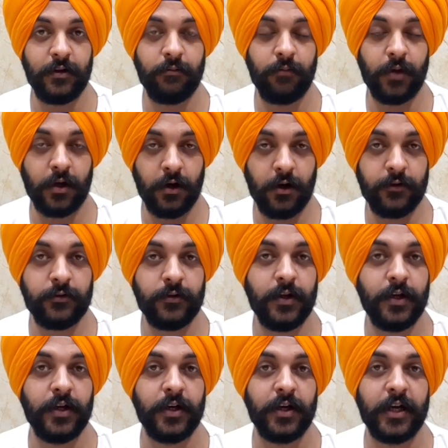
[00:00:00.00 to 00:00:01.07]
because
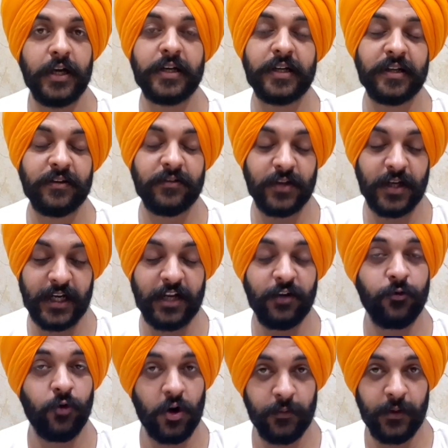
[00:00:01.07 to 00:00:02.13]
it is an
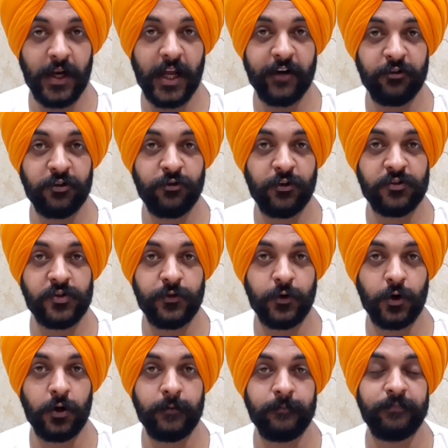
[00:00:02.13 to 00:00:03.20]
informal language first of
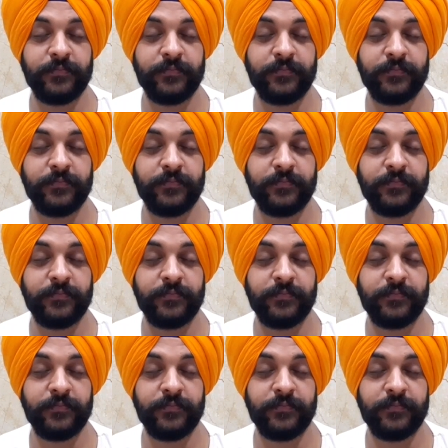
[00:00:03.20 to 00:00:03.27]
all.